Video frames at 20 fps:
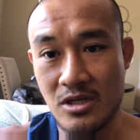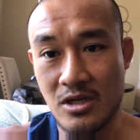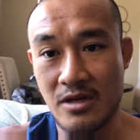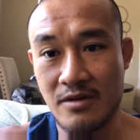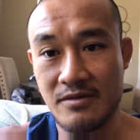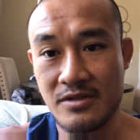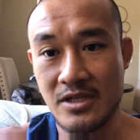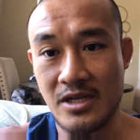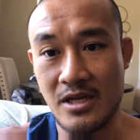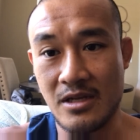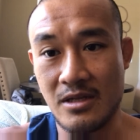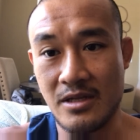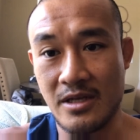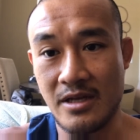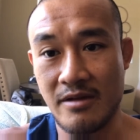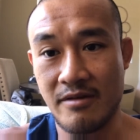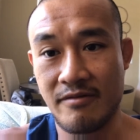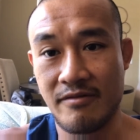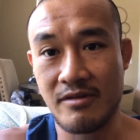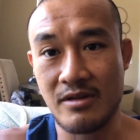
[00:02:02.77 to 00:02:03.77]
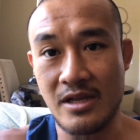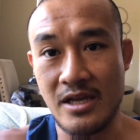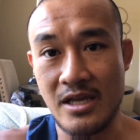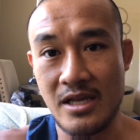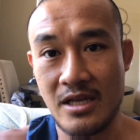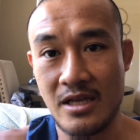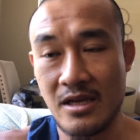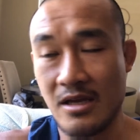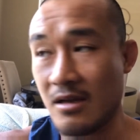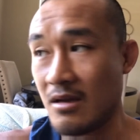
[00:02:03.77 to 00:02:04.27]
head off, scaling it,
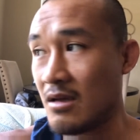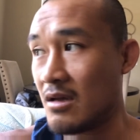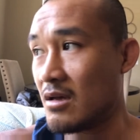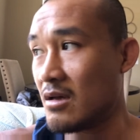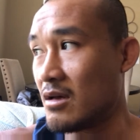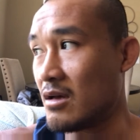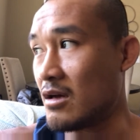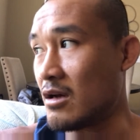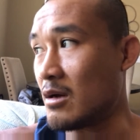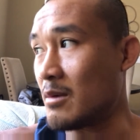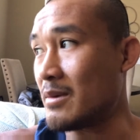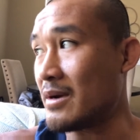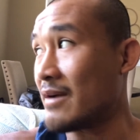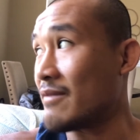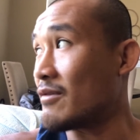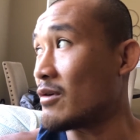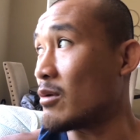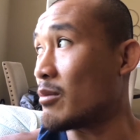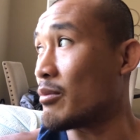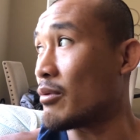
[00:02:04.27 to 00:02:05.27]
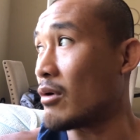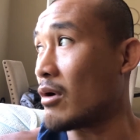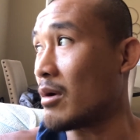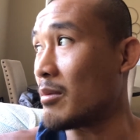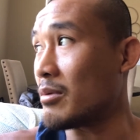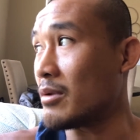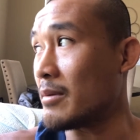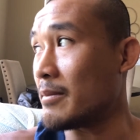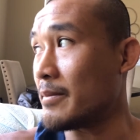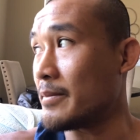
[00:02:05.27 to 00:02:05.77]
filleting it. Um, I have no
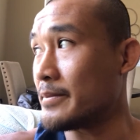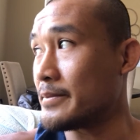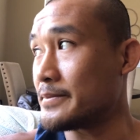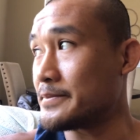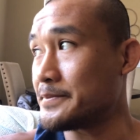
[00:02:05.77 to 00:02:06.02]
problem,